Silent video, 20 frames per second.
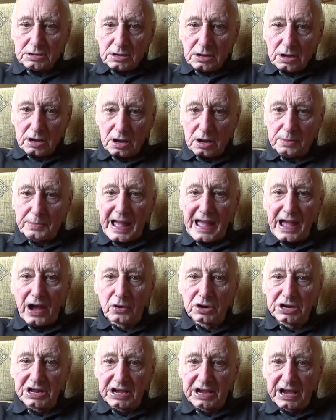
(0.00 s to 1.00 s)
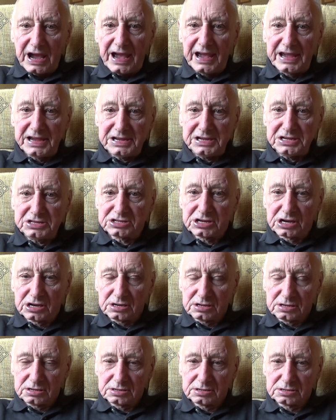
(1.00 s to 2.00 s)
How do you get heat?
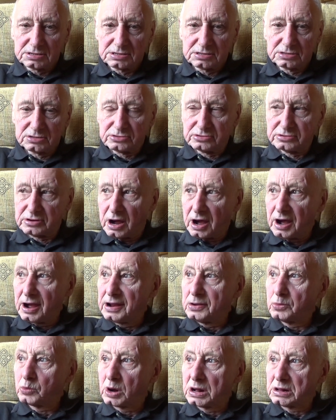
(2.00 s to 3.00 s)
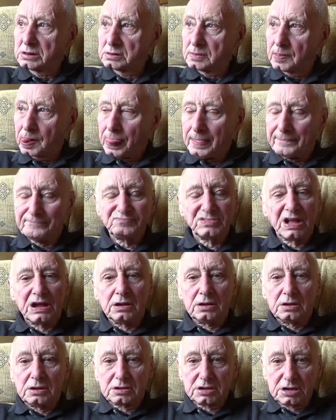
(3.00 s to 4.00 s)
Right, well,
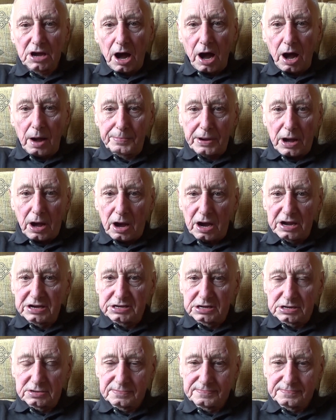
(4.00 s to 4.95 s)
carbide